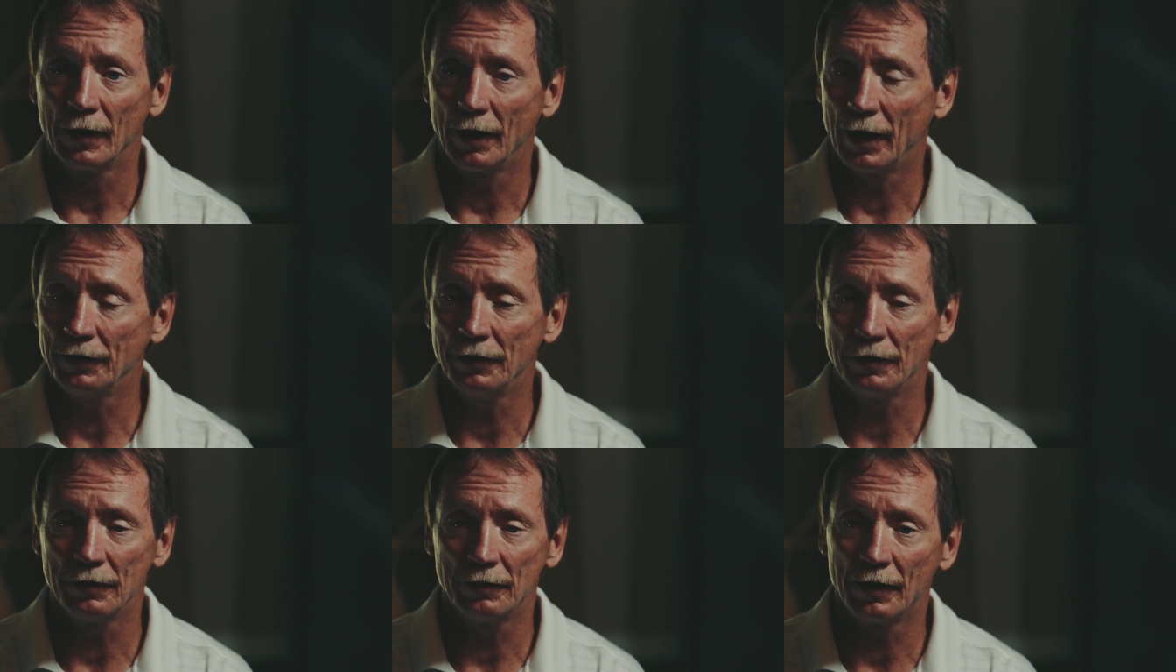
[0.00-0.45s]

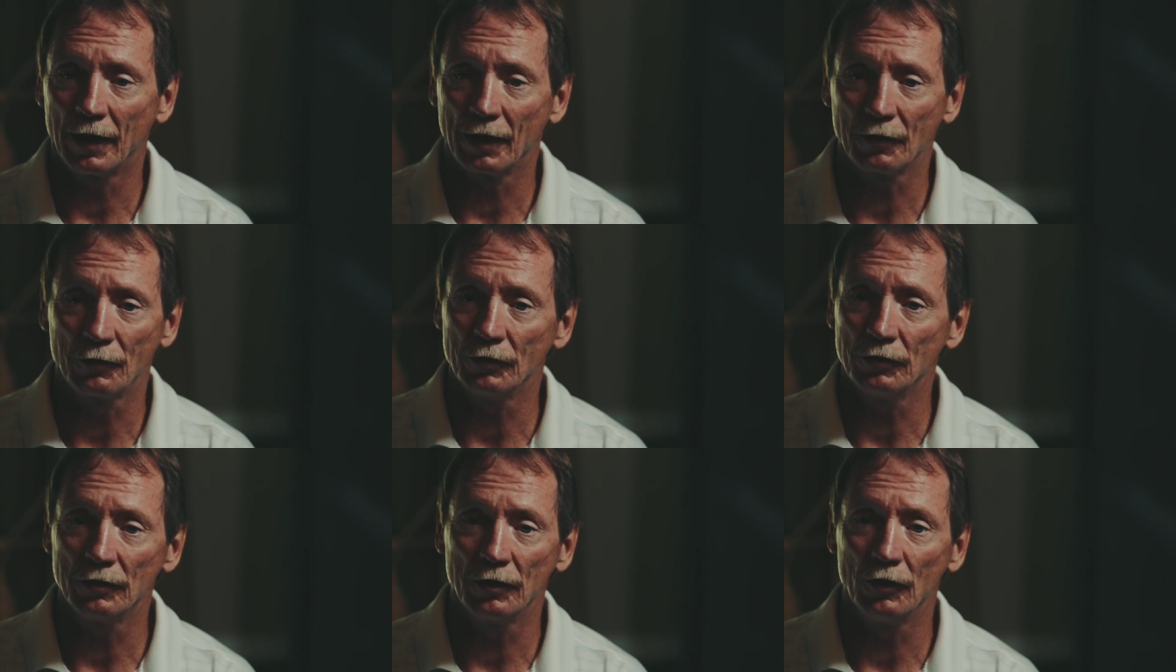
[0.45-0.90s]
I didn't, I
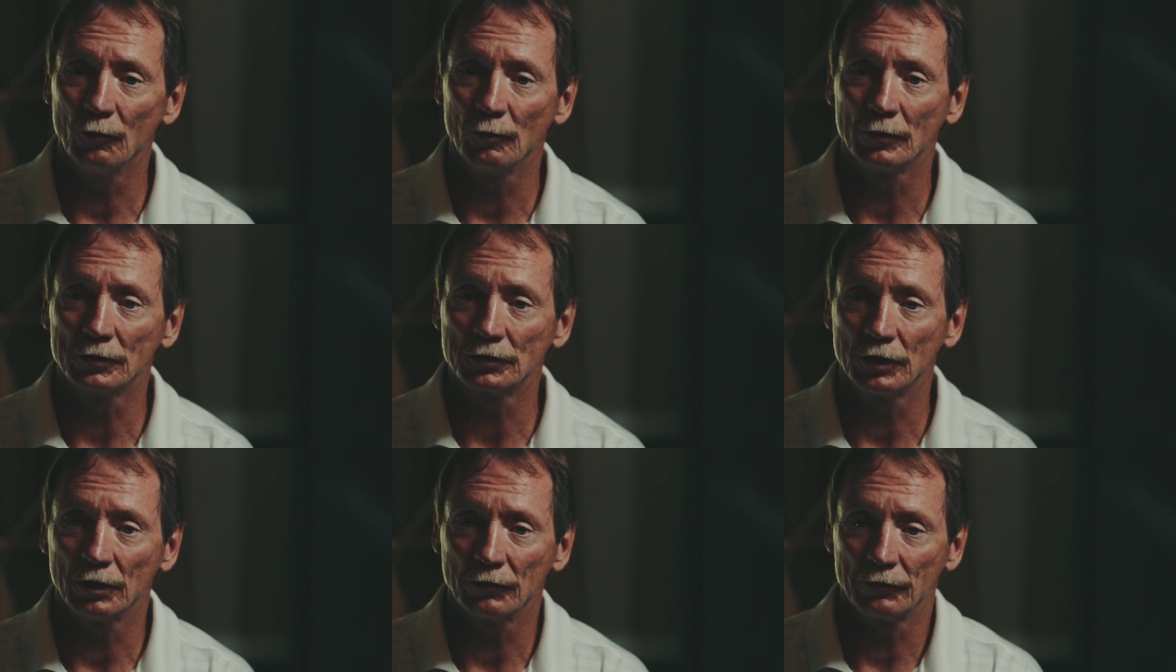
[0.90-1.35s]
couldn't kill
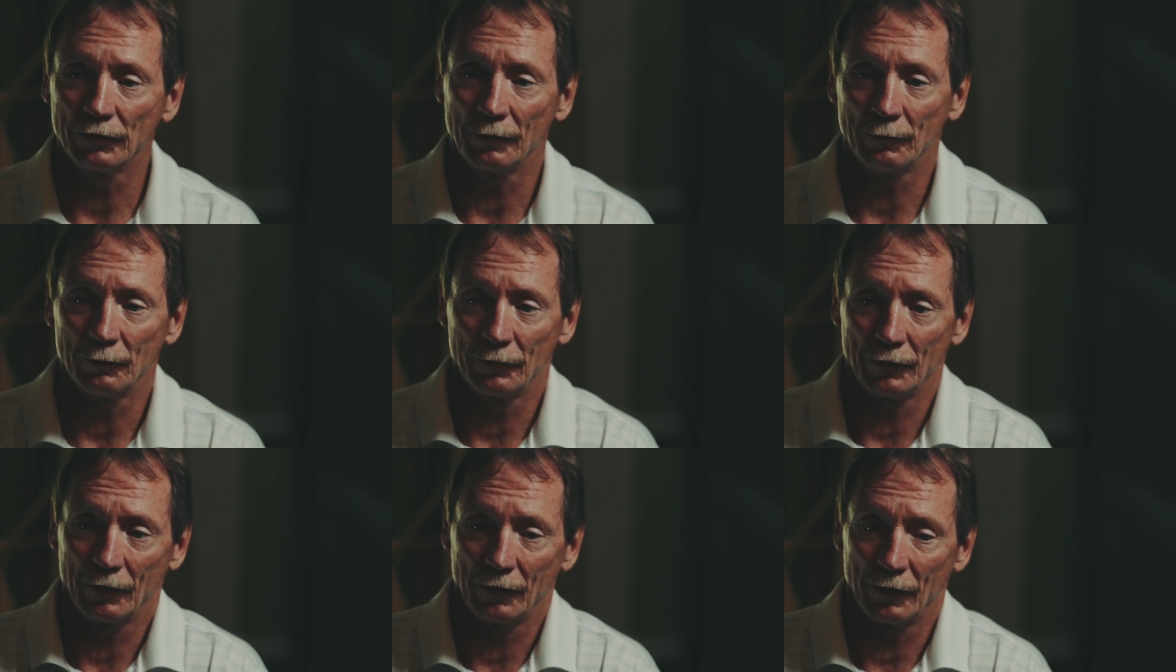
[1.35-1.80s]
myself. I,
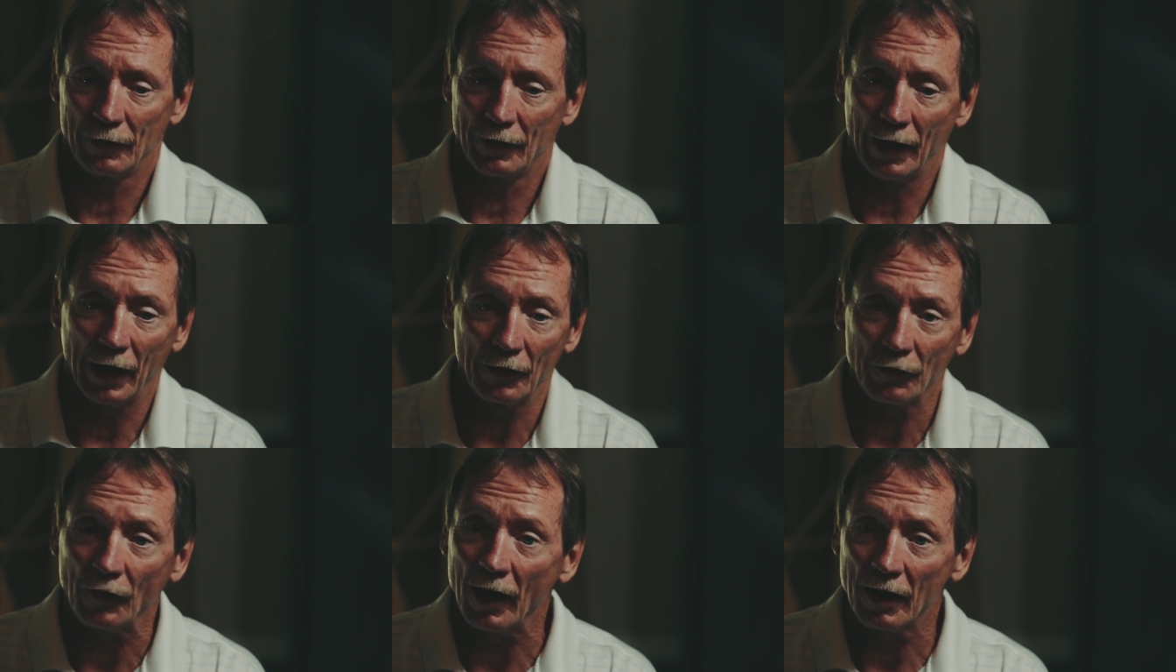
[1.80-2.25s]

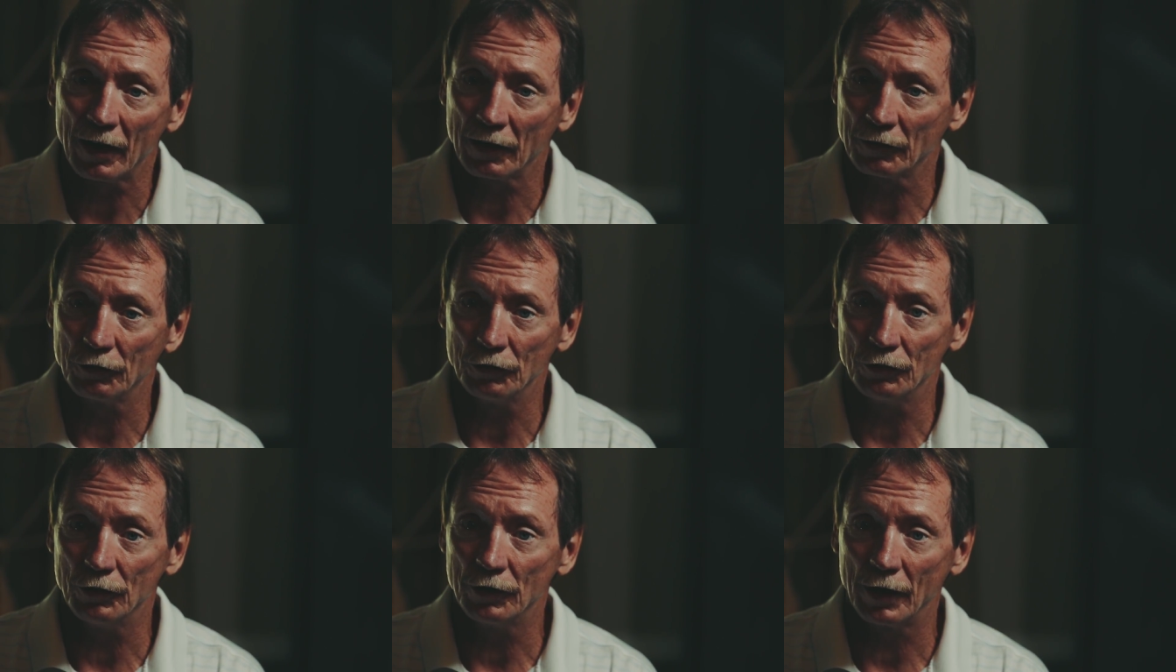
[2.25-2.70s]
I thought I
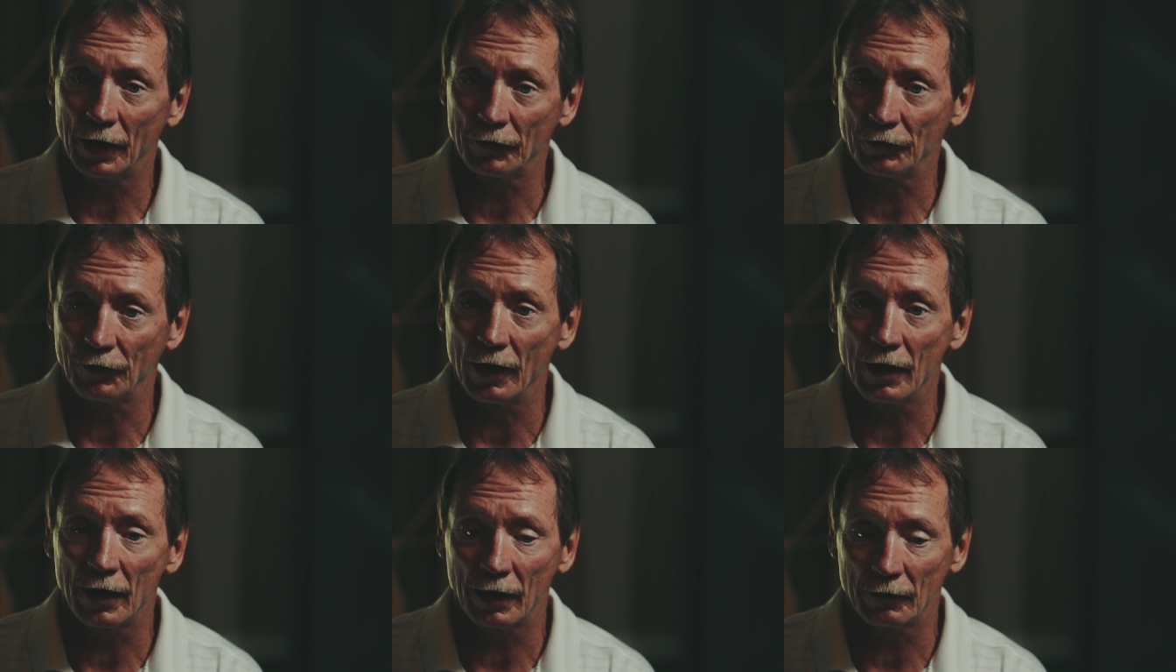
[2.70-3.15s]
could. I
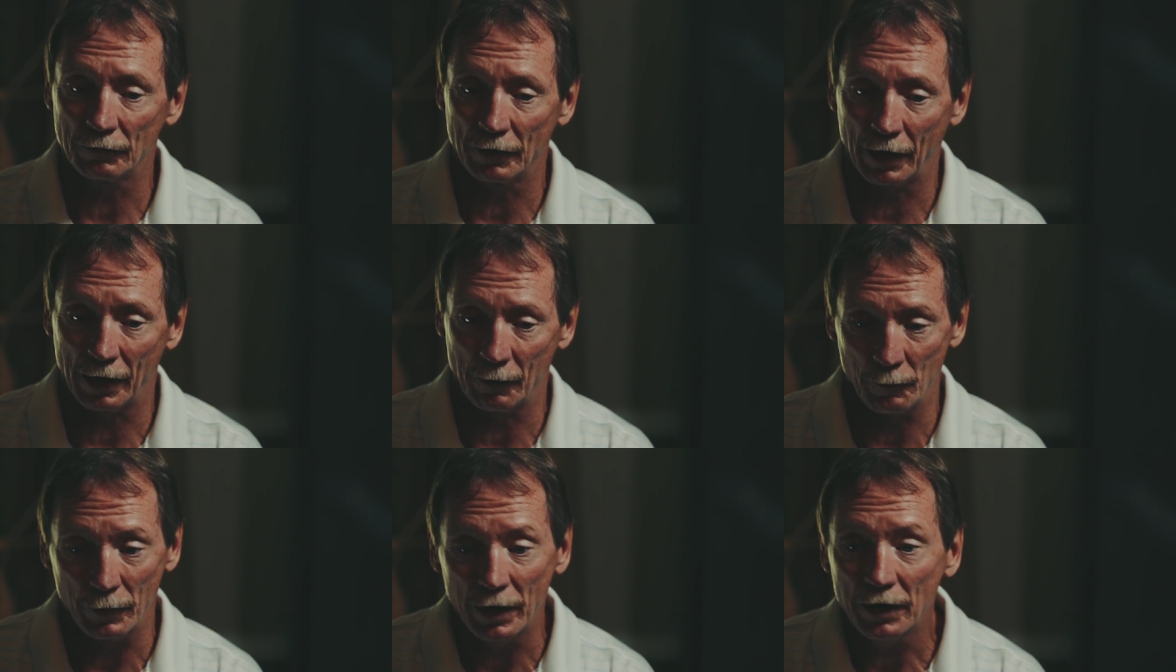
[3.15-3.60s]
thought
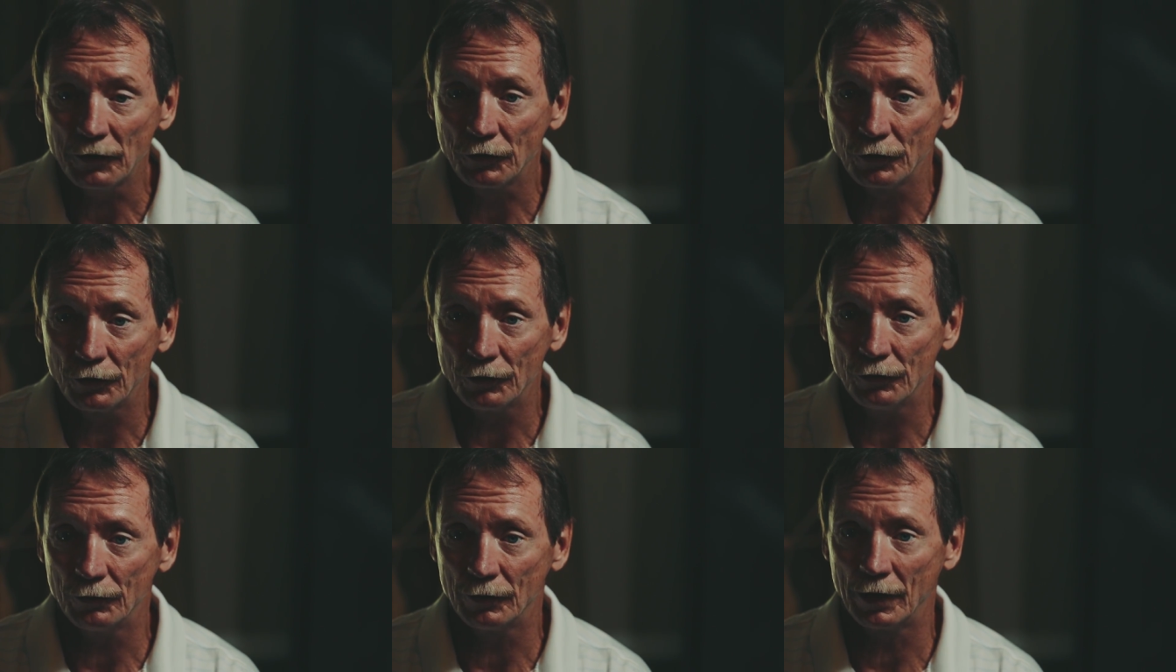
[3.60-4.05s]
I, I meant to.